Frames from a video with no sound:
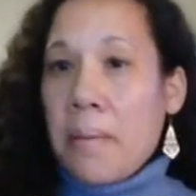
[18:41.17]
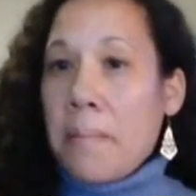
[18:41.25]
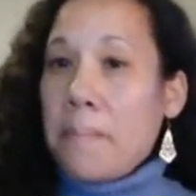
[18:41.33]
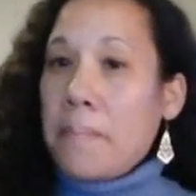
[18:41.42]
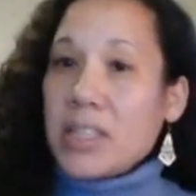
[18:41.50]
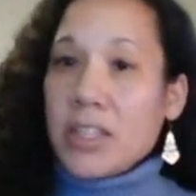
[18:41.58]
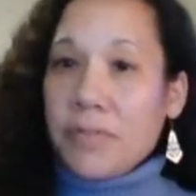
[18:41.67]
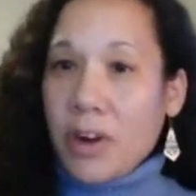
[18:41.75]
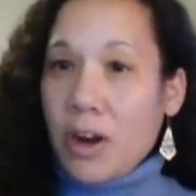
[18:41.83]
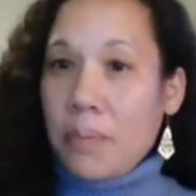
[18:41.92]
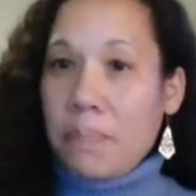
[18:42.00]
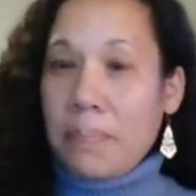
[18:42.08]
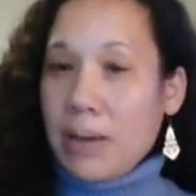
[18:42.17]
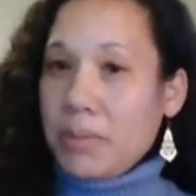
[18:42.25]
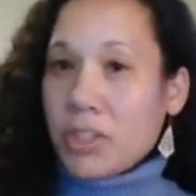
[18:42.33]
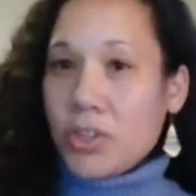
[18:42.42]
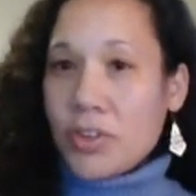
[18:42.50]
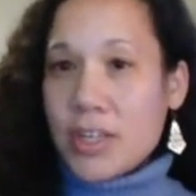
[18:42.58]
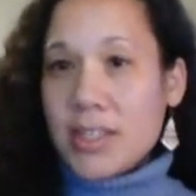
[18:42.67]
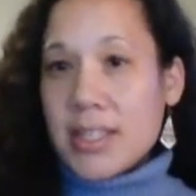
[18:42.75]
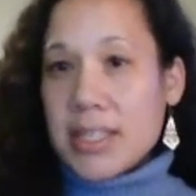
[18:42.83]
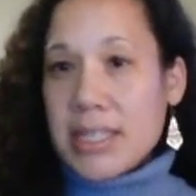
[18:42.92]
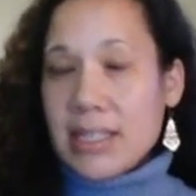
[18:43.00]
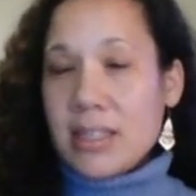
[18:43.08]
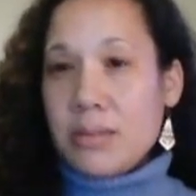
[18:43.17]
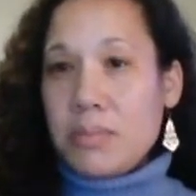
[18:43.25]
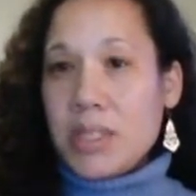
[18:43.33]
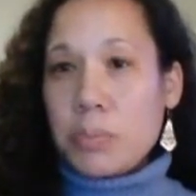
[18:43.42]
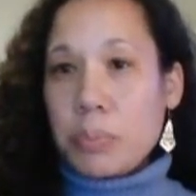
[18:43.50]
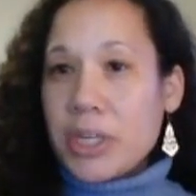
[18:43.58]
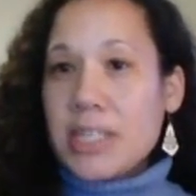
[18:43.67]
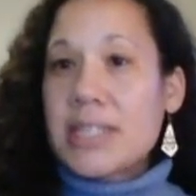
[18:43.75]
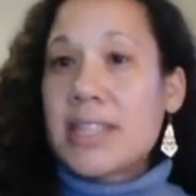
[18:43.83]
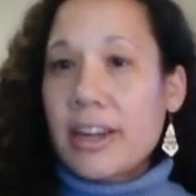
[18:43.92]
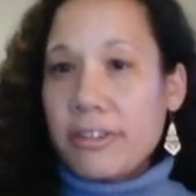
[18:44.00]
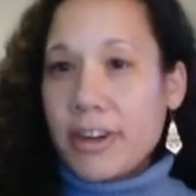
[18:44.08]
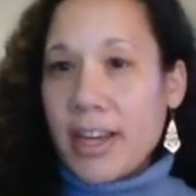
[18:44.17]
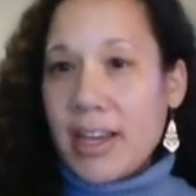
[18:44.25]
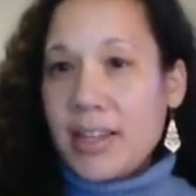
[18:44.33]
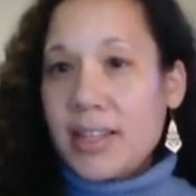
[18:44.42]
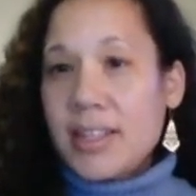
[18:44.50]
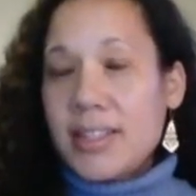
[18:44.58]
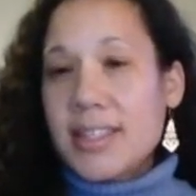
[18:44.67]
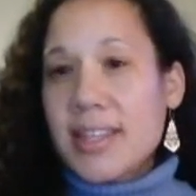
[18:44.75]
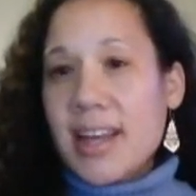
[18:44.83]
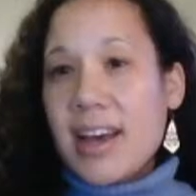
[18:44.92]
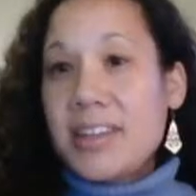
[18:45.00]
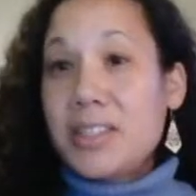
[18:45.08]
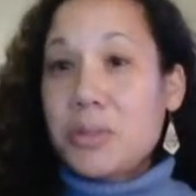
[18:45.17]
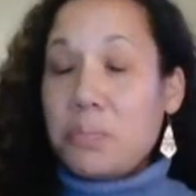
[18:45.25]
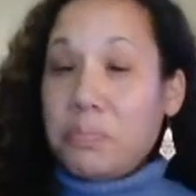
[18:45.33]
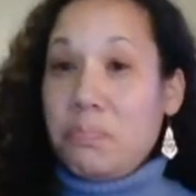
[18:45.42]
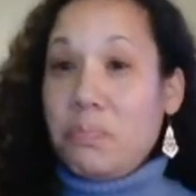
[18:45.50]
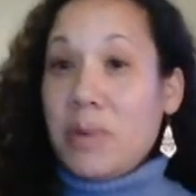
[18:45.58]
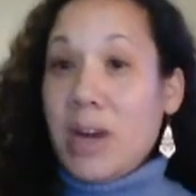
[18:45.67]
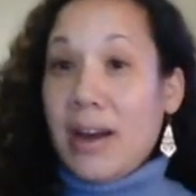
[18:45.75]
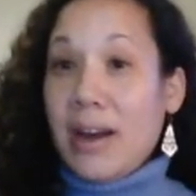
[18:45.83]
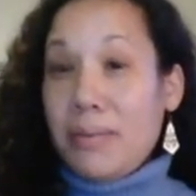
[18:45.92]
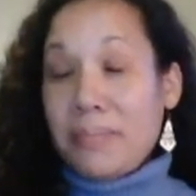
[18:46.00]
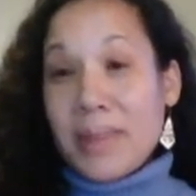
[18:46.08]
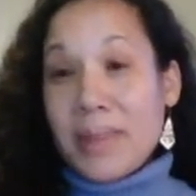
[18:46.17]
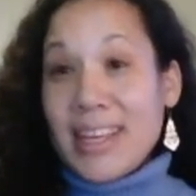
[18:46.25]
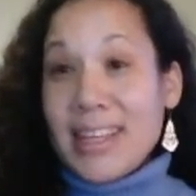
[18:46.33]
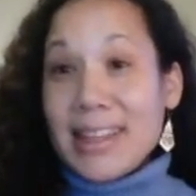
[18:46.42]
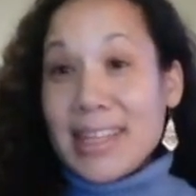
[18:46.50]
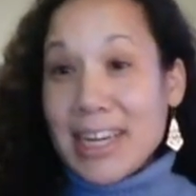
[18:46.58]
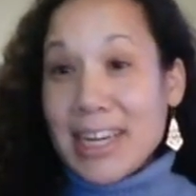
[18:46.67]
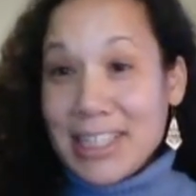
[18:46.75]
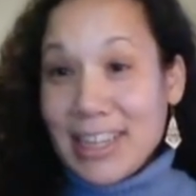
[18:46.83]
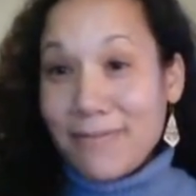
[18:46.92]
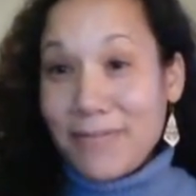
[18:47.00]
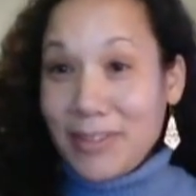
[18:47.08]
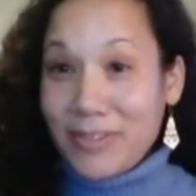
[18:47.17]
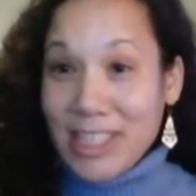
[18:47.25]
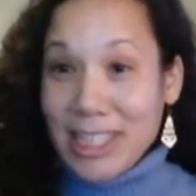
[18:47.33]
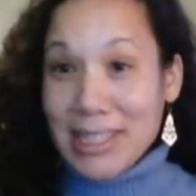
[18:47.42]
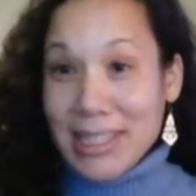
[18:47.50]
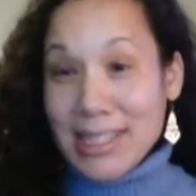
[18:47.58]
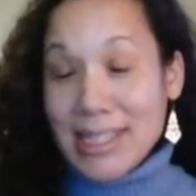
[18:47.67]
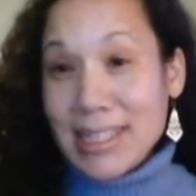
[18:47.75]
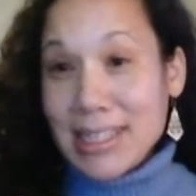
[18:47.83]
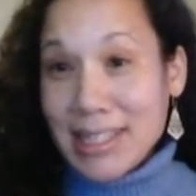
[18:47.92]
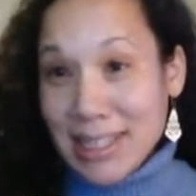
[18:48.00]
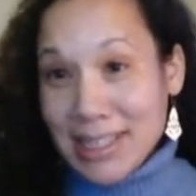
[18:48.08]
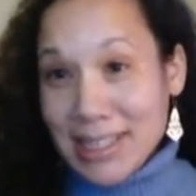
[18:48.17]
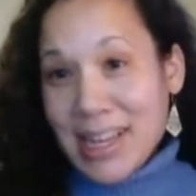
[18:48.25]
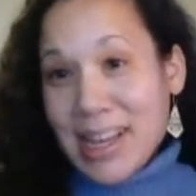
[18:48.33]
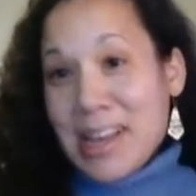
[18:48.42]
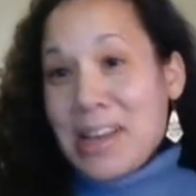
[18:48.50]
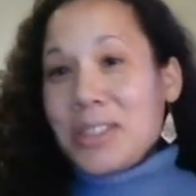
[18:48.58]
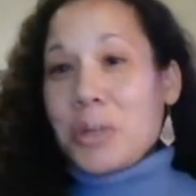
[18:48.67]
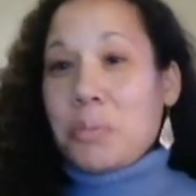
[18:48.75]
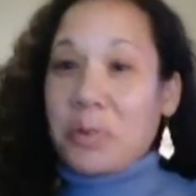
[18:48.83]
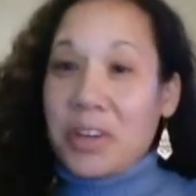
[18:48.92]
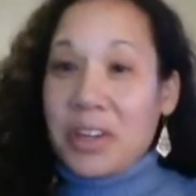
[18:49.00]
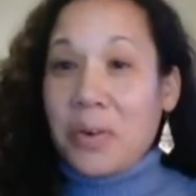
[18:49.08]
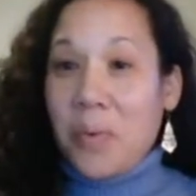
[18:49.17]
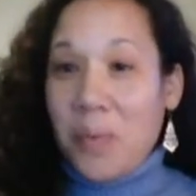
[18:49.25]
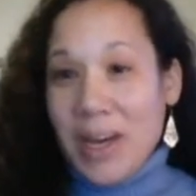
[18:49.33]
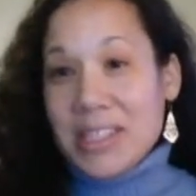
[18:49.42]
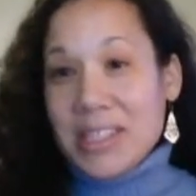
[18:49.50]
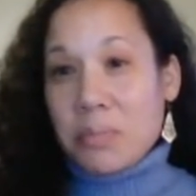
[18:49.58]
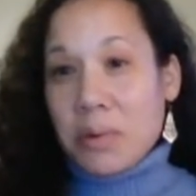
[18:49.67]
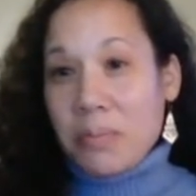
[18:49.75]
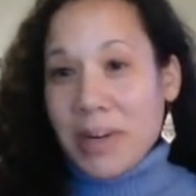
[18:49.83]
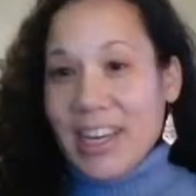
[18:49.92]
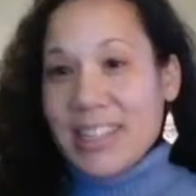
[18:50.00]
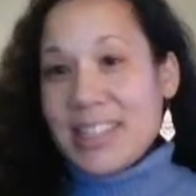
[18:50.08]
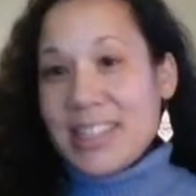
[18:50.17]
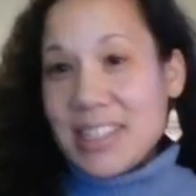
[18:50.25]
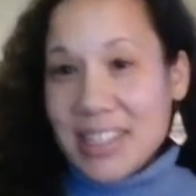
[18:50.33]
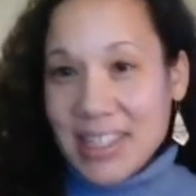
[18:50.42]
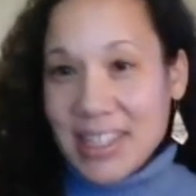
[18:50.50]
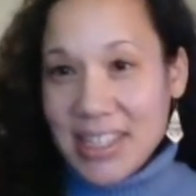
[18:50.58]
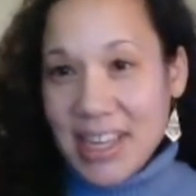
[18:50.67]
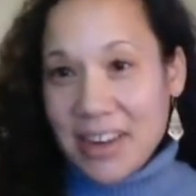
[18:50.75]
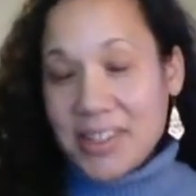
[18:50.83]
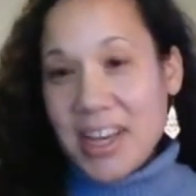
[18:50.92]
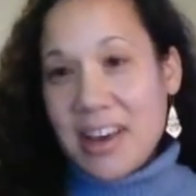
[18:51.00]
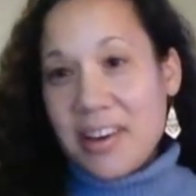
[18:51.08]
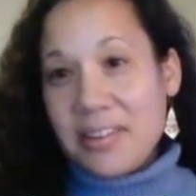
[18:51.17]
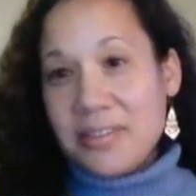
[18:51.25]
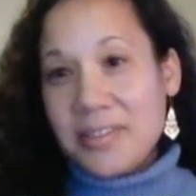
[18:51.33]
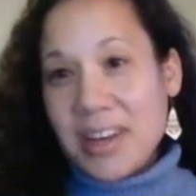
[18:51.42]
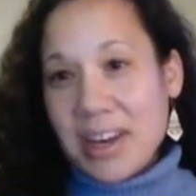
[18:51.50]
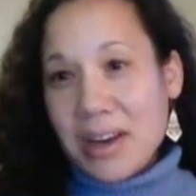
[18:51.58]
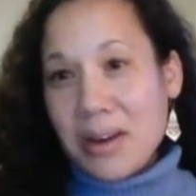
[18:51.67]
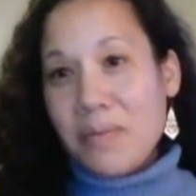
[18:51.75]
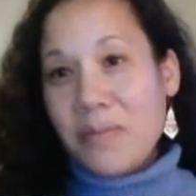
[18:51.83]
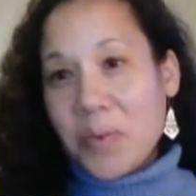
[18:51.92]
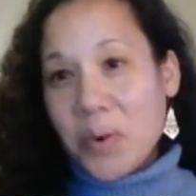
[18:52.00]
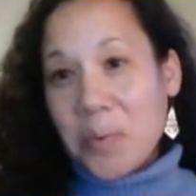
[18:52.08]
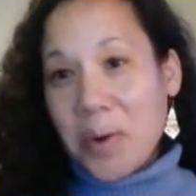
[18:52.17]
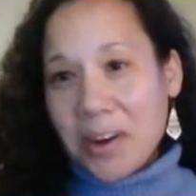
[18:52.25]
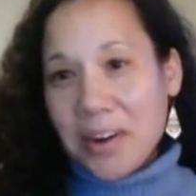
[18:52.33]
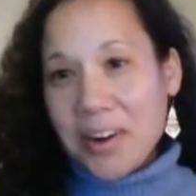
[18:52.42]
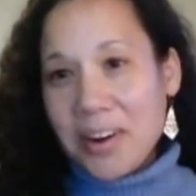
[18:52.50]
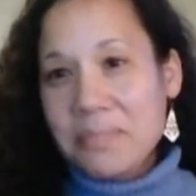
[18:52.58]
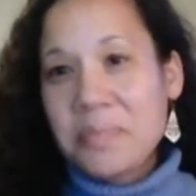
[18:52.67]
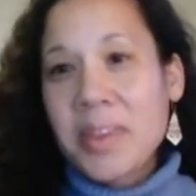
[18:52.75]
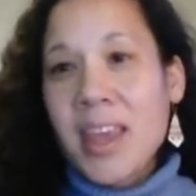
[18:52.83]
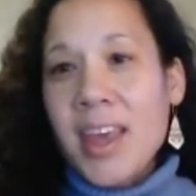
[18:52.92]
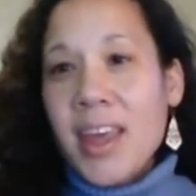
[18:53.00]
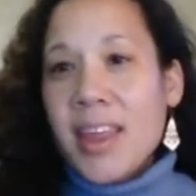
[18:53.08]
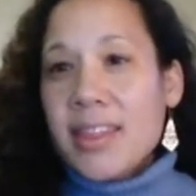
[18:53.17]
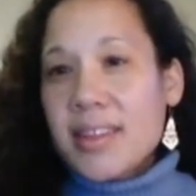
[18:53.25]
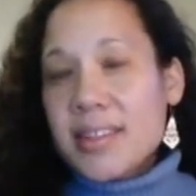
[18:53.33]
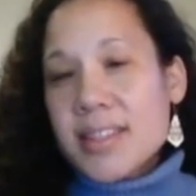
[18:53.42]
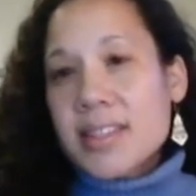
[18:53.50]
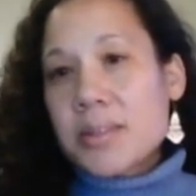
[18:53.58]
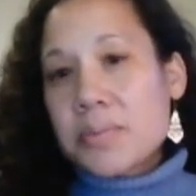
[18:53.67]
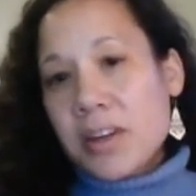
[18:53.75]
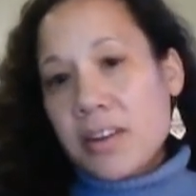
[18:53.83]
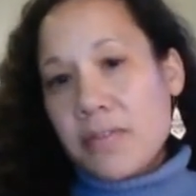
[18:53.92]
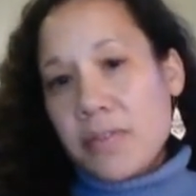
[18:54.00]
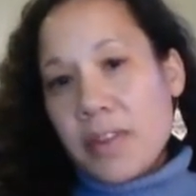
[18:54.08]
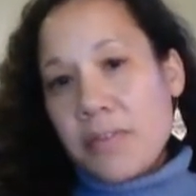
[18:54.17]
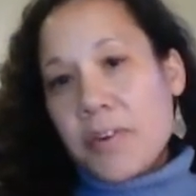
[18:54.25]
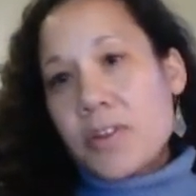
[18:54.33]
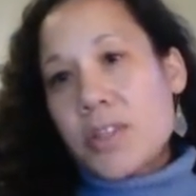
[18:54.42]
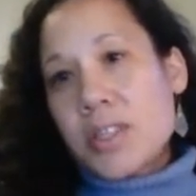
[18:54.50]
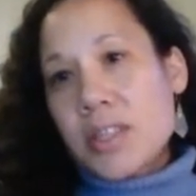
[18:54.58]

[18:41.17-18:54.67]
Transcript: Much of our public transit system is pretty segregated and designed to, in the 1950s and 60s to bring white suburbanites into downtown for work. This is one of the first,